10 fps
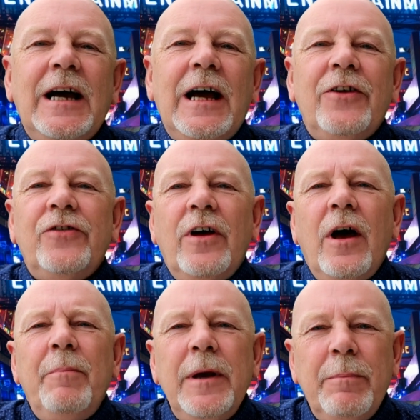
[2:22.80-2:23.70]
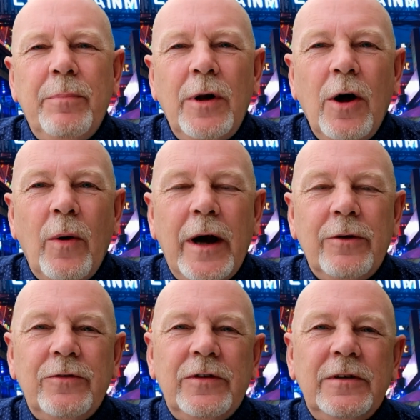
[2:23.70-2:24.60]
as a big
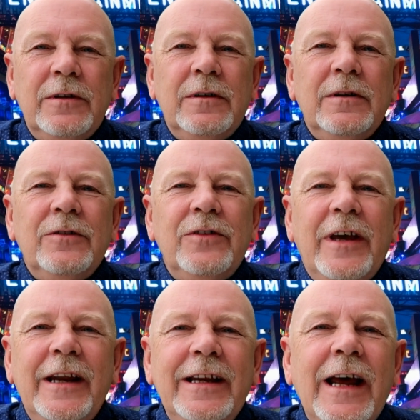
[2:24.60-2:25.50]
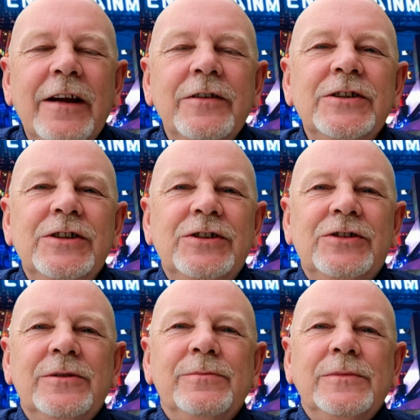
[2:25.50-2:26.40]
blowout to get it out of his
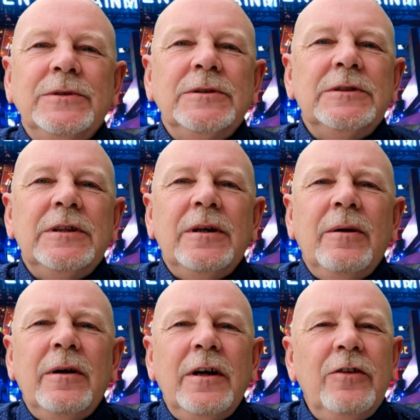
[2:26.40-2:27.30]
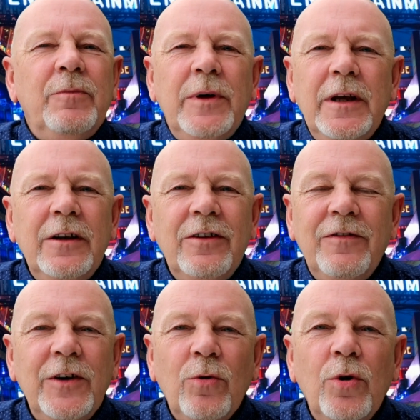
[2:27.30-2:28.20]
system. He's beginning to
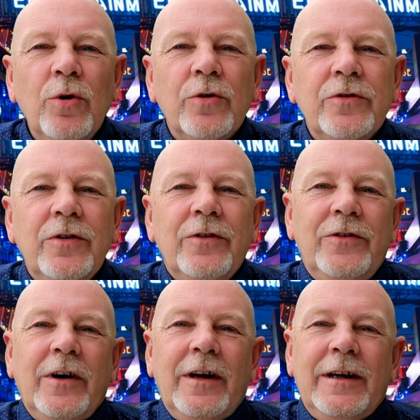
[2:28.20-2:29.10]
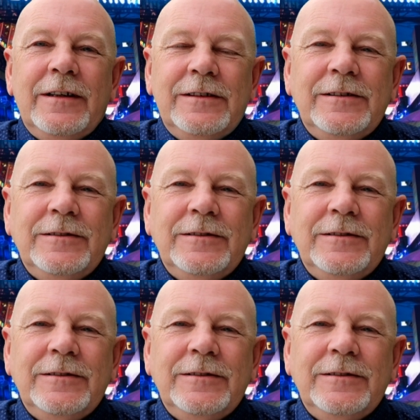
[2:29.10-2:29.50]
feel hooked on Thailand.